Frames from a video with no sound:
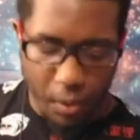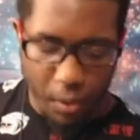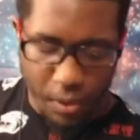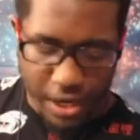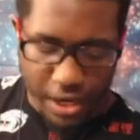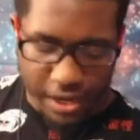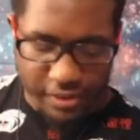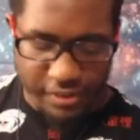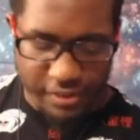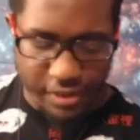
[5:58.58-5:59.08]

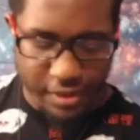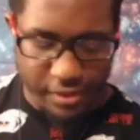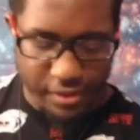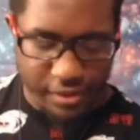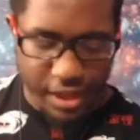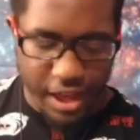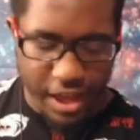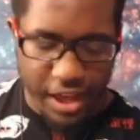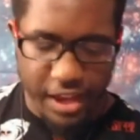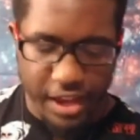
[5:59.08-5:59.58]
what I see
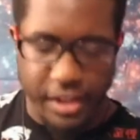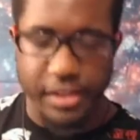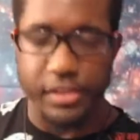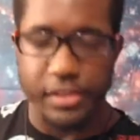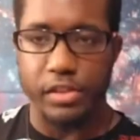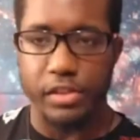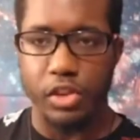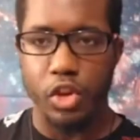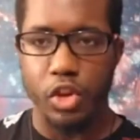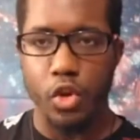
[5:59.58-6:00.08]
this
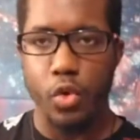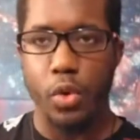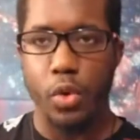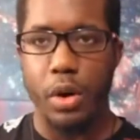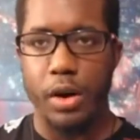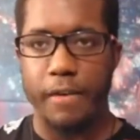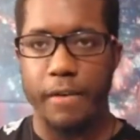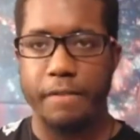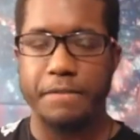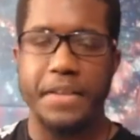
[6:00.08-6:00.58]
as, you
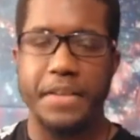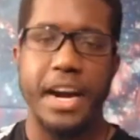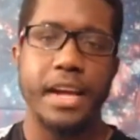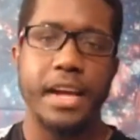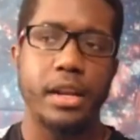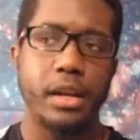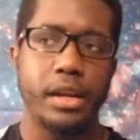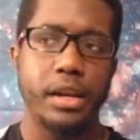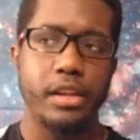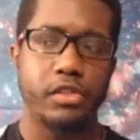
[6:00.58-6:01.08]
are
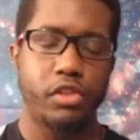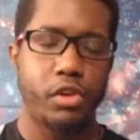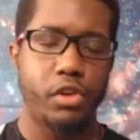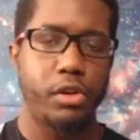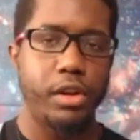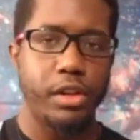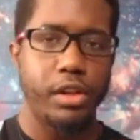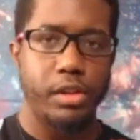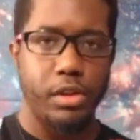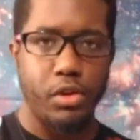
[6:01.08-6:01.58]
finally
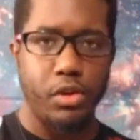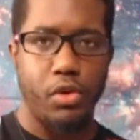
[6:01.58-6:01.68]
turning the